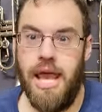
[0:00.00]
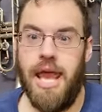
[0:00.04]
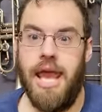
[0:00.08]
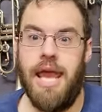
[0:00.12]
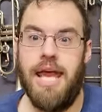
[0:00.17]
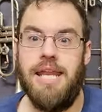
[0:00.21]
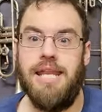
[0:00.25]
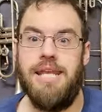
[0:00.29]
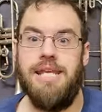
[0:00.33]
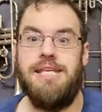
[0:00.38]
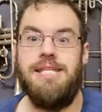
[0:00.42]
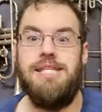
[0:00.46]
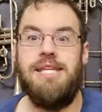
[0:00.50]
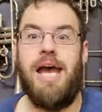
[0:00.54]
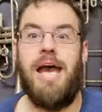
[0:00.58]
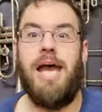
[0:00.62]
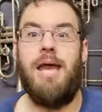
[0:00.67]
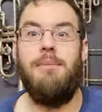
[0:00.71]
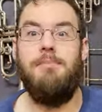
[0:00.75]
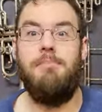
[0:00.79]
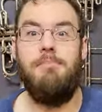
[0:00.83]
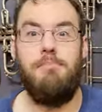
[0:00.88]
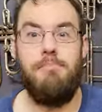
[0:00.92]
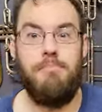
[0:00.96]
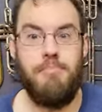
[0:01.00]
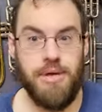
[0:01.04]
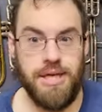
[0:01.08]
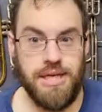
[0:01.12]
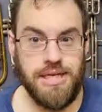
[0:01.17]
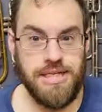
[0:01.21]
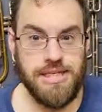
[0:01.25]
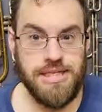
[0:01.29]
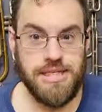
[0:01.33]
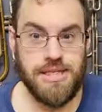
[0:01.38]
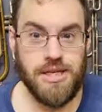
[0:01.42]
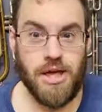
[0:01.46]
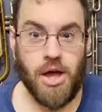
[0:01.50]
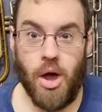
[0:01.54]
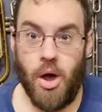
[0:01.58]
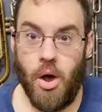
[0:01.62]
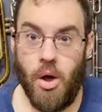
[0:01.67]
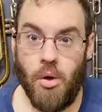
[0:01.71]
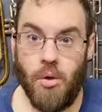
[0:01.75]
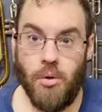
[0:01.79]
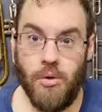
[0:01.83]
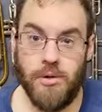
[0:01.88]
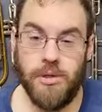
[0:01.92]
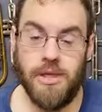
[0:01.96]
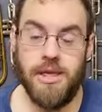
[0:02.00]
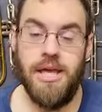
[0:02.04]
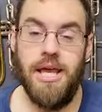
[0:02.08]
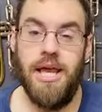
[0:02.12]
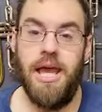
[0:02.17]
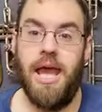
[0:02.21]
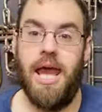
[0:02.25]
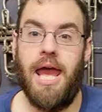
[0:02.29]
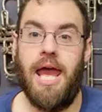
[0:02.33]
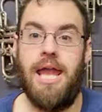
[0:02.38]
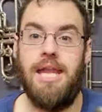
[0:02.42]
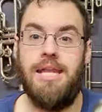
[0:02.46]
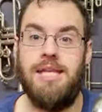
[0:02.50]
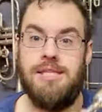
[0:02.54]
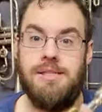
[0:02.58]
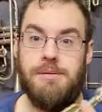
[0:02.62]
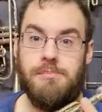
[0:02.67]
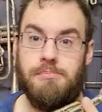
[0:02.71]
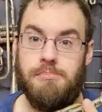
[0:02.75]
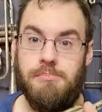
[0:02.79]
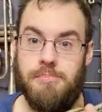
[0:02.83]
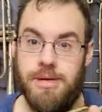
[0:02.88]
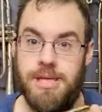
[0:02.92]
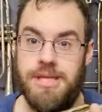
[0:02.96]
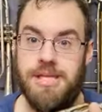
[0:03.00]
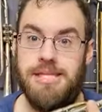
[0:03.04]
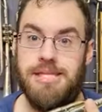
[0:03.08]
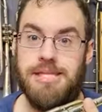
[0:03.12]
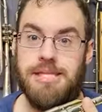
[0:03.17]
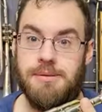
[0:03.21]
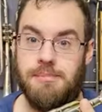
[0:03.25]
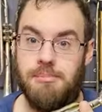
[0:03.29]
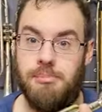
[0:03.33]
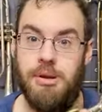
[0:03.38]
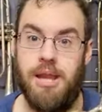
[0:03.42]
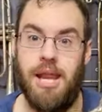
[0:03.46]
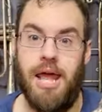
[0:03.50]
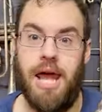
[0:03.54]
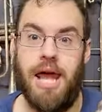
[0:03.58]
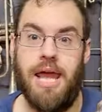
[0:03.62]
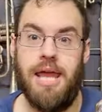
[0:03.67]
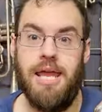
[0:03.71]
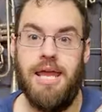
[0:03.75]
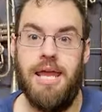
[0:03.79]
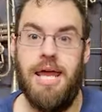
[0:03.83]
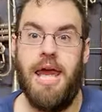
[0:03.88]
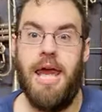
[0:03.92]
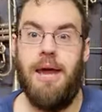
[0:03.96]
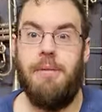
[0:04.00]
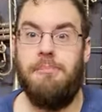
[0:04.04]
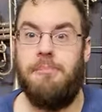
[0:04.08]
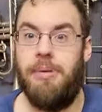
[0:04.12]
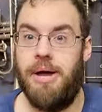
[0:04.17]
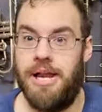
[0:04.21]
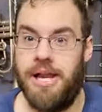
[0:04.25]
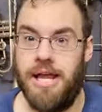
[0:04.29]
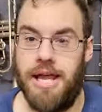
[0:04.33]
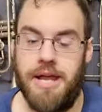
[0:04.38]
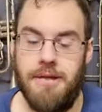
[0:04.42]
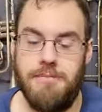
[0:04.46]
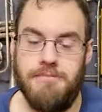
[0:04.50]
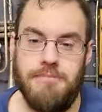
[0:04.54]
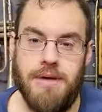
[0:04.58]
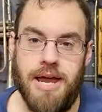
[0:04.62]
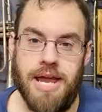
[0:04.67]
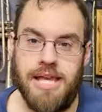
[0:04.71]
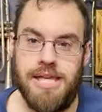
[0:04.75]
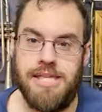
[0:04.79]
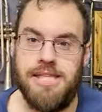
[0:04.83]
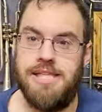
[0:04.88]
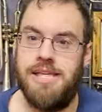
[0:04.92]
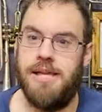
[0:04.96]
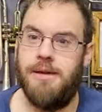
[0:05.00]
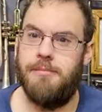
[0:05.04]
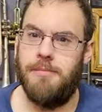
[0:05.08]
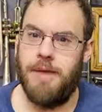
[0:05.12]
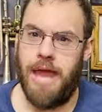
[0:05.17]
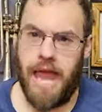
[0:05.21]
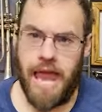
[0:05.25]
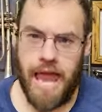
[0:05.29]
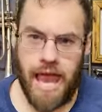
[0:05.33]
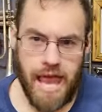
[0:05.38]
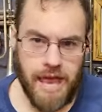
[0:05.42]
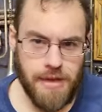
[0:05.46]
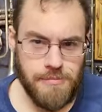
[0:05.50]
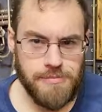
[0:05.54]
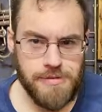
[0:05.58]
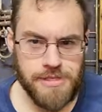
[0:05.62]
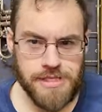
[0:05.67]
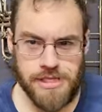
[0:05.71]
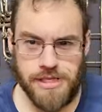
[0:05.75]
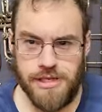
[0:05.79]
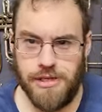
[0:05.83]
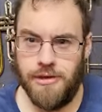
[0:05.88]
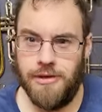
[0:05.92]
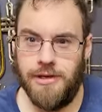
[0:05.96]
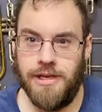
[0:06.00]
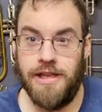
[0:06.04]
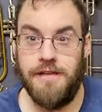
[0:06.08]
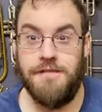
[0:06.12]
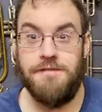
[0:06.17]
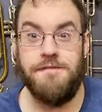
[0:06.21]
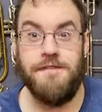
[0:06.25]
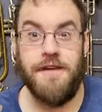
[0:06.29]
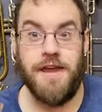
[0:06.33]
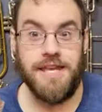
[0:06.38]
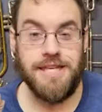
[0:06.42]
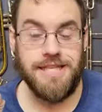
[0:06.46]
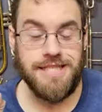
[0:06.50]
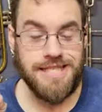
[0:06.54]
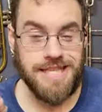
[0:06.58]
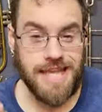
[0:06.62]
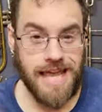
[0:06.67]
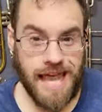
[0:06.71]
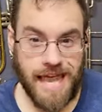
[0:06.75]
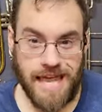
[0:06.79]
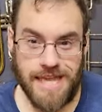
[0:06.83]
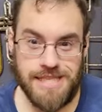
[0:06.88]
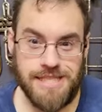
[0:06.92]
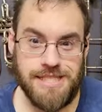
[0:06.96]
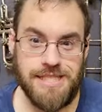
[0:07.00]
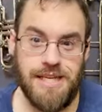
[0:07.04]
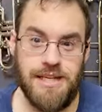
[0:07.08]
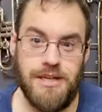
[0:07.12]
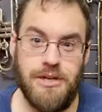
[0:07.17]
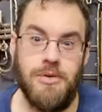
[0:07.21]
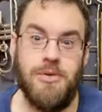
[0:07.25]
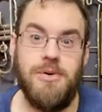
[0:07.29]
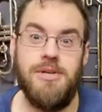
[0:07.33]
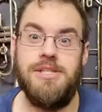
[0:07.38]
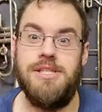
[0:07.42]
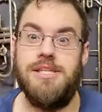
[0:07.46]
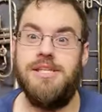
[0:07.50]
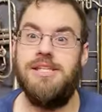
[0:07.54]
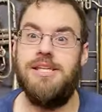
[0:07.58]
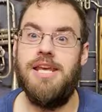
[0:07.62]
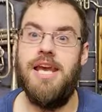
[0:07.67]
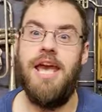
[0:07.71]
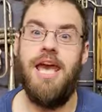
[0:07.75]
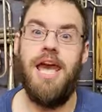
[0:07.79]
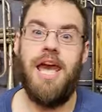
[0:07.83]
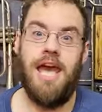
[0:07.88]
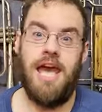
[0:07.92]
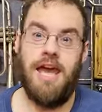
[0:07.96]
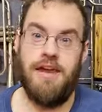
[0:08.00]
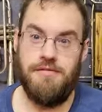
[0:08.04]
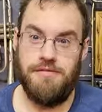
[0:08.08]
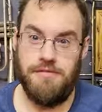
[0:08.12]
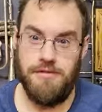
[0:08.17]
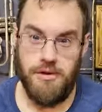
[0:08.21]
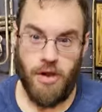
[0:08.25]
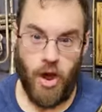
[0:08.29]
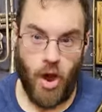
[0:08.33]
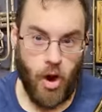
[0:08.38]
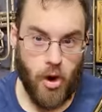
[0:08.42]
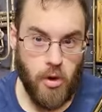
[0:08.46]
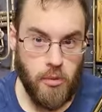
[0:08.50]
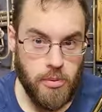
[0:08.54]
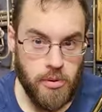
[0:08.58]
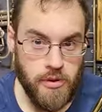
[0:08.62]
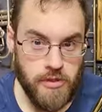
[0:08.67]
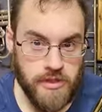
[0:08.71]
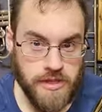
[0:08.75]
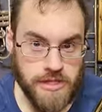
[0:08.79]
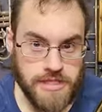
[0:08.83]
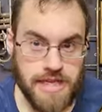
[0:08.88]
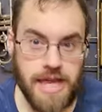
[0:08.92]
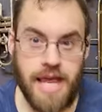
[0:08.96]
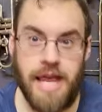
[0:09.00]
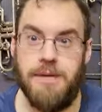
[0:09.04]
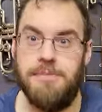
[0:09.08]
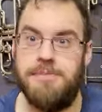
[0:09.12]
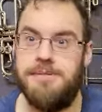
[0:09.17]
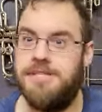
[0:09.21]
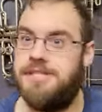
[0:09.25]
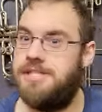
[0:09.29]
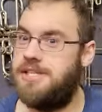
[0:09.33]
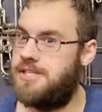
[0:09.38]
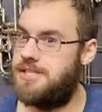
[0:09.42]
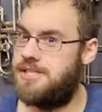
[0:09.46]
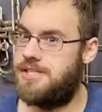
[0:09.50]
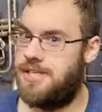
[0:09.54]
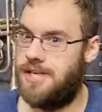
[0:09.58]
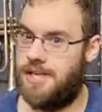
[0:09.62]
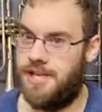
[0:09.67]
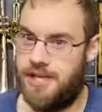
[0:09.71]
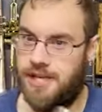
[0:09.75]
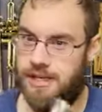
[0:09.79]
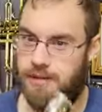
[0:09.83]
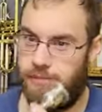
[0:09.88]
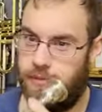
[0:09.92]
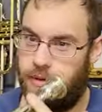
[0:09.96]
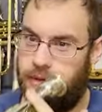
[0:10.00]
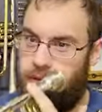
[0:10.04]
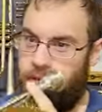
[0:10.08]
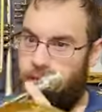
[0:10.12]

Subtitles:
It is a beast to hold, it is a beast to play, but it makes some absolutely fantastic noises if you open the taps just a little